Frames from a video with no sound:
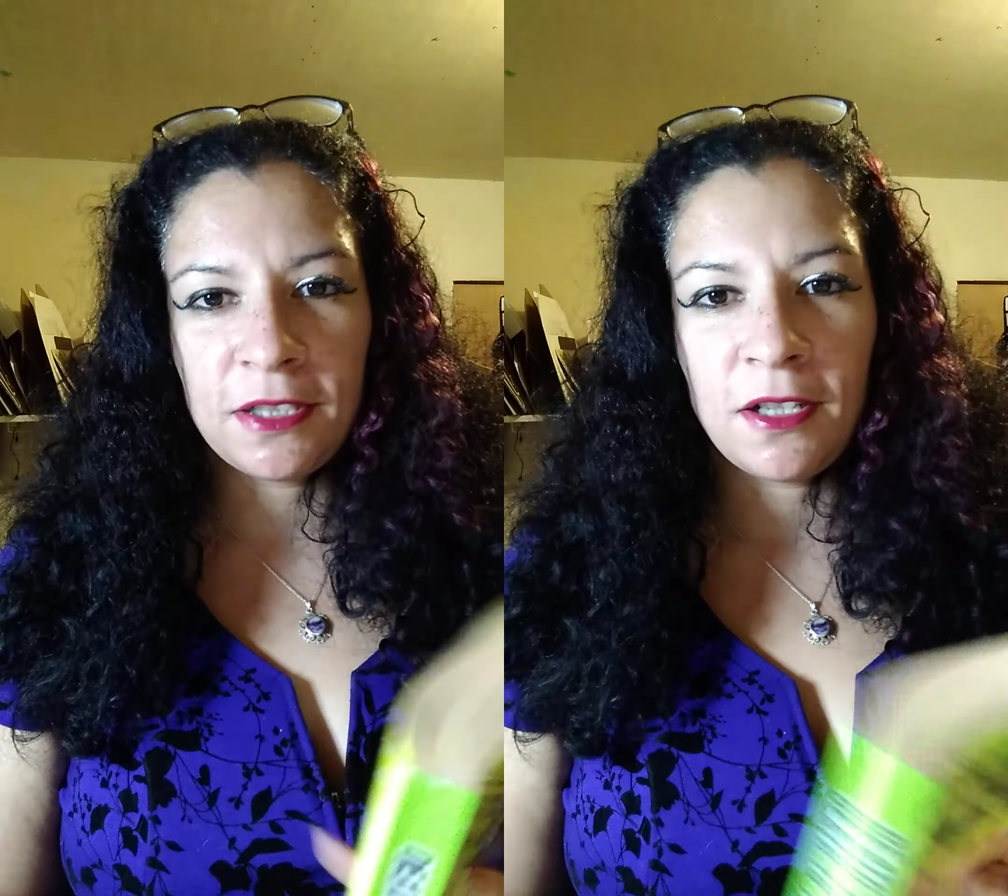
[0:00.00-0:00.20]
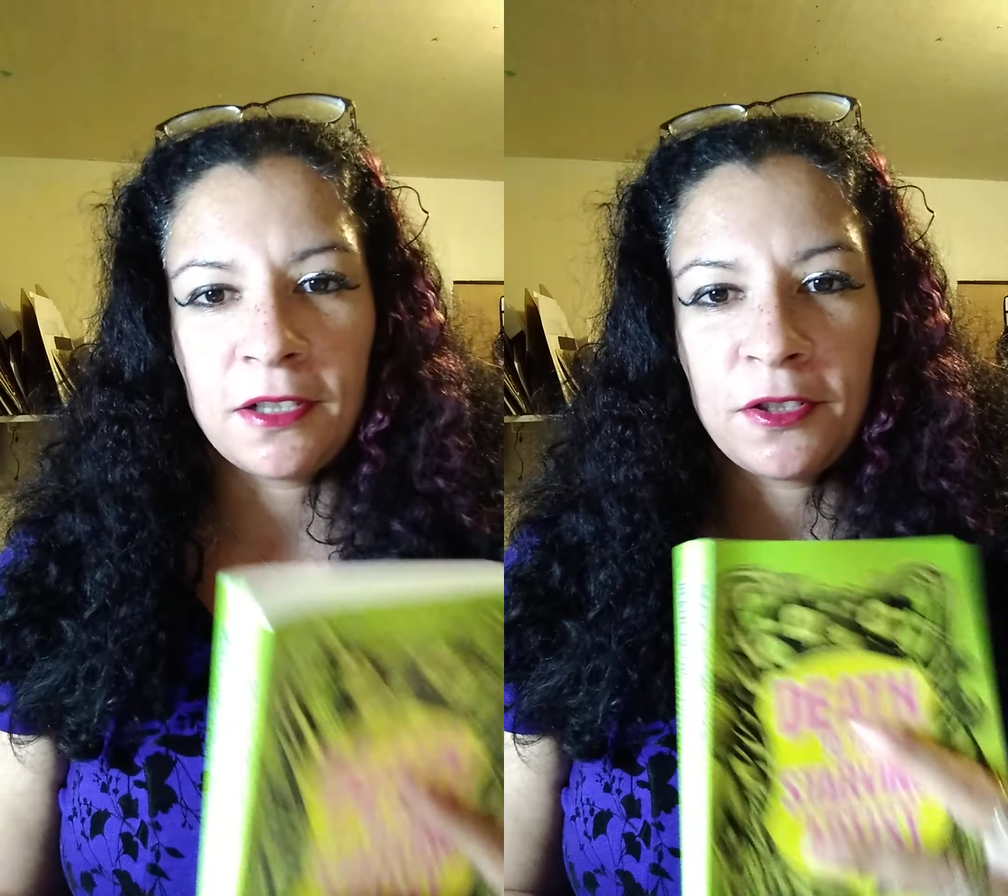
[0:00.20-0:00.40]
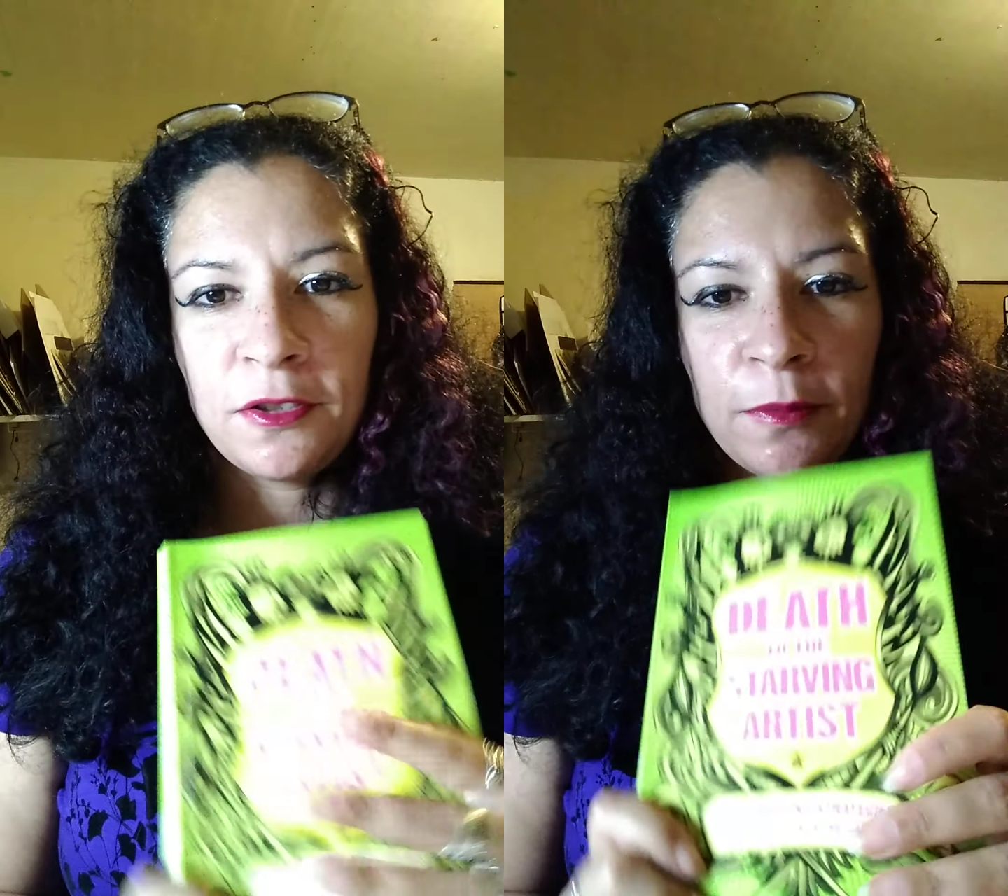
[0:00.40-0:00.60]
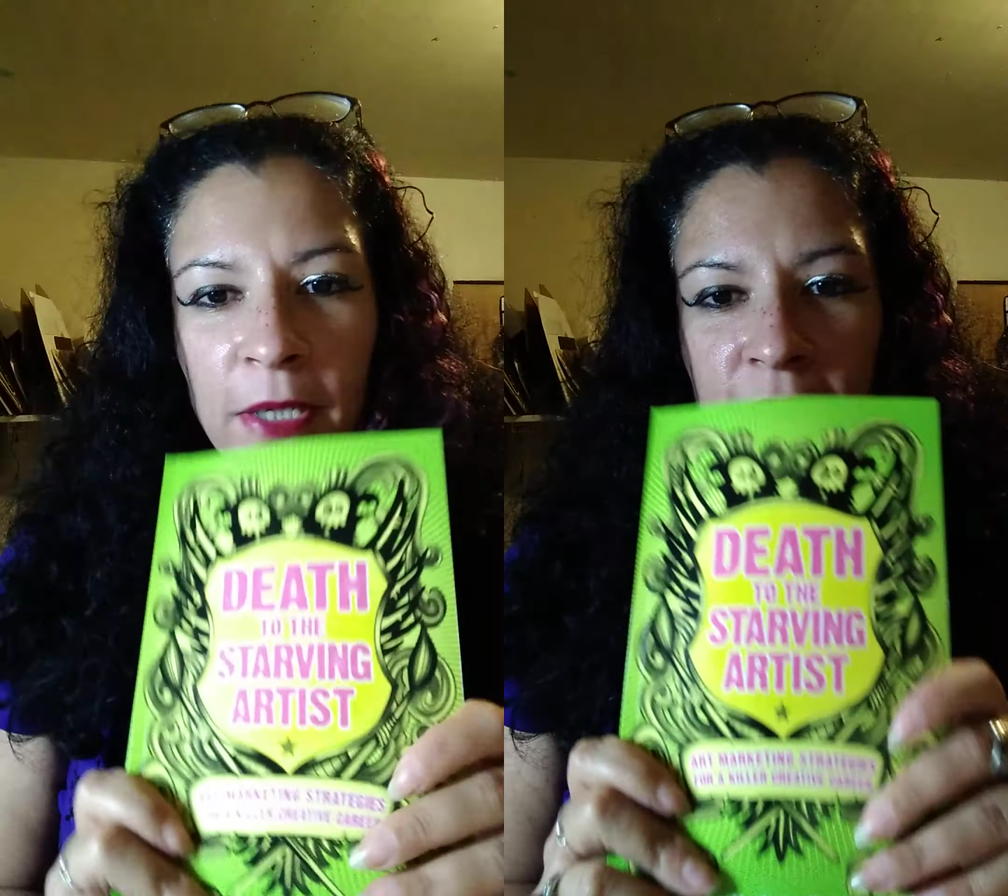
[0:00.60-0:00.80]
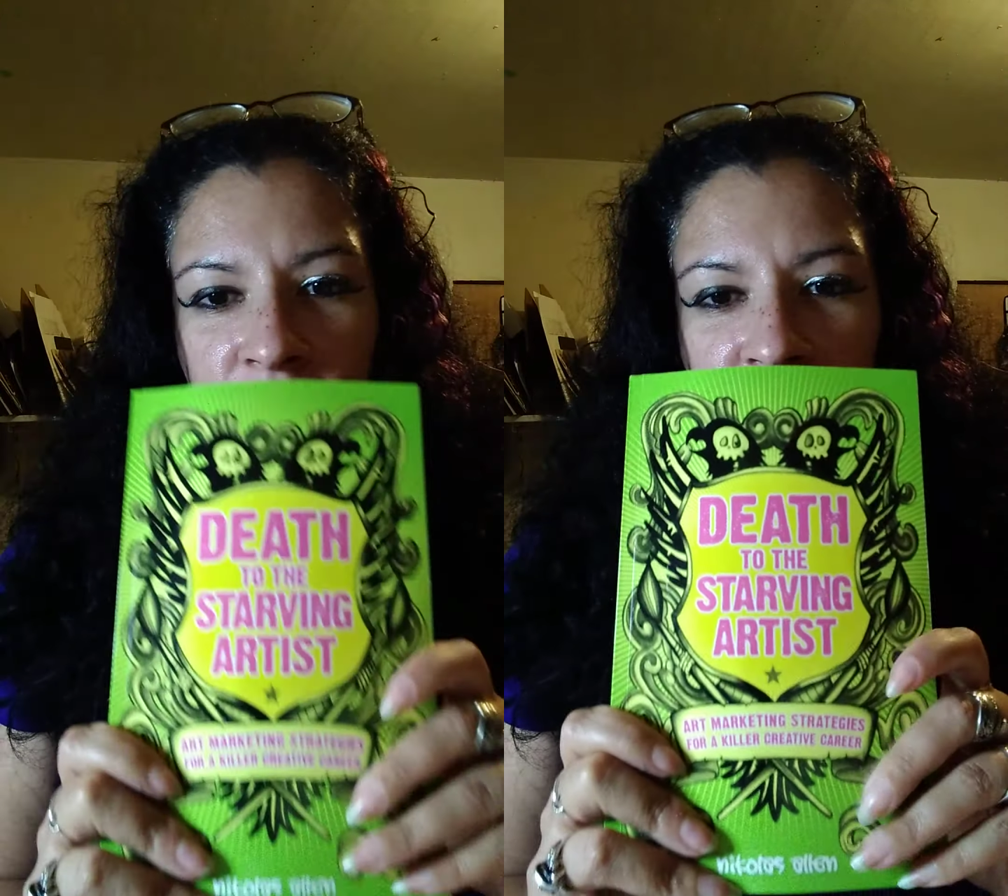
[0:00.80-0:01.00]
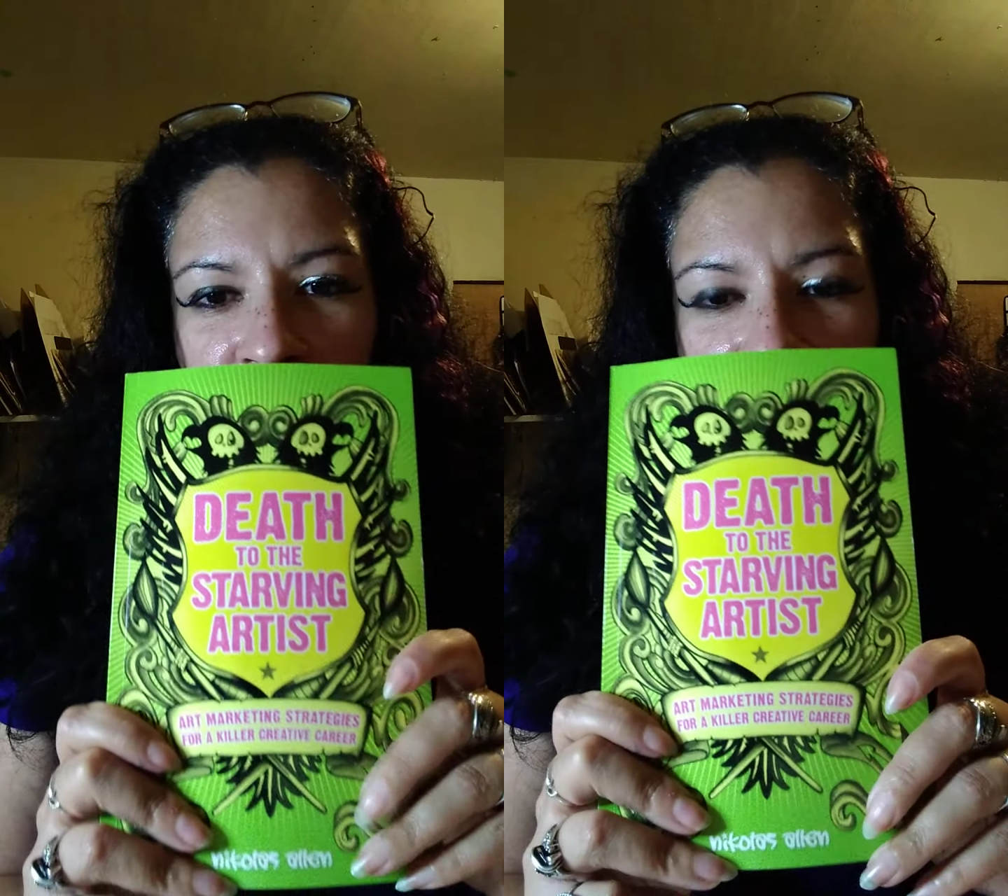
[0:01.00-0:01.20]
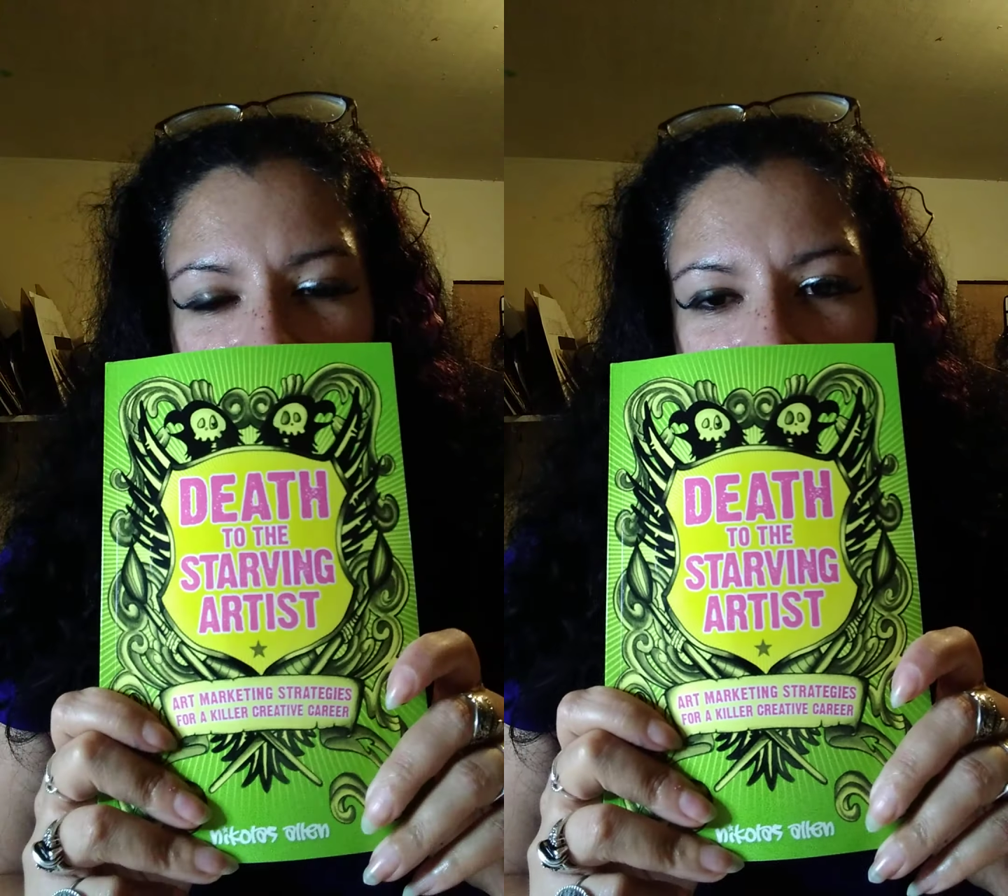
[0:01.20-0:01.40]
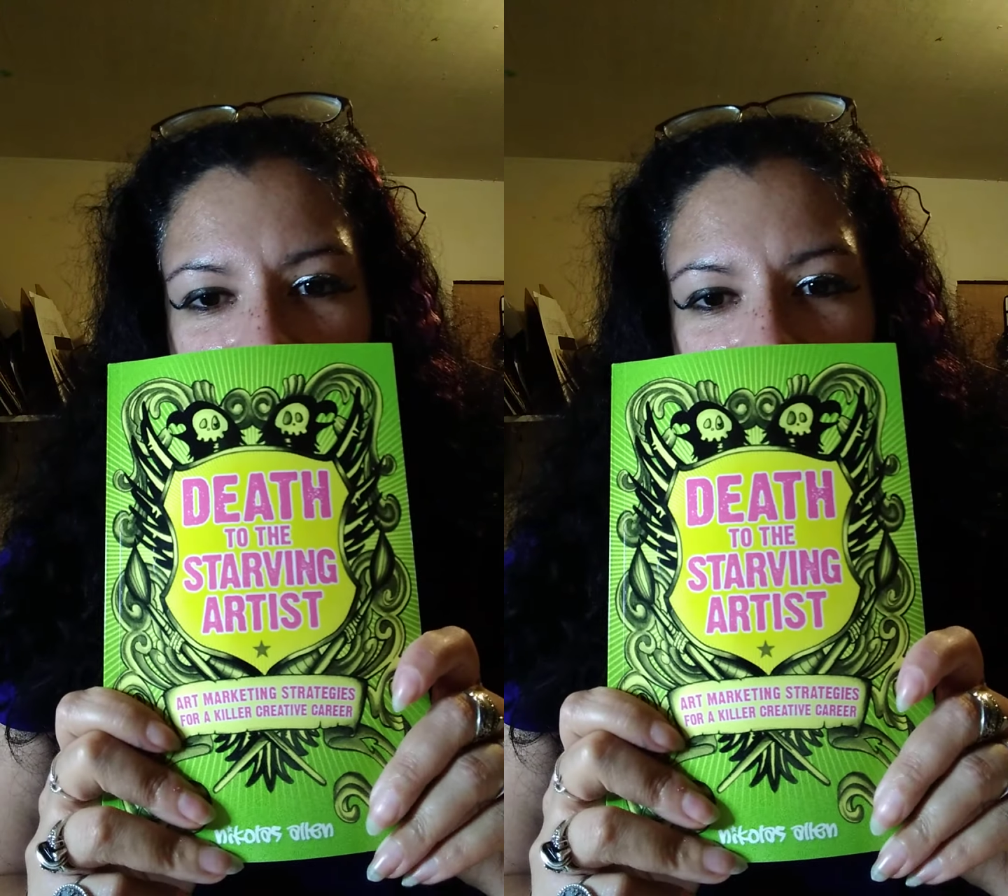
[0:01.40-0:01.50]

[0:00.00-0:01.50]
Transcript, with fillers: to talk to you about Death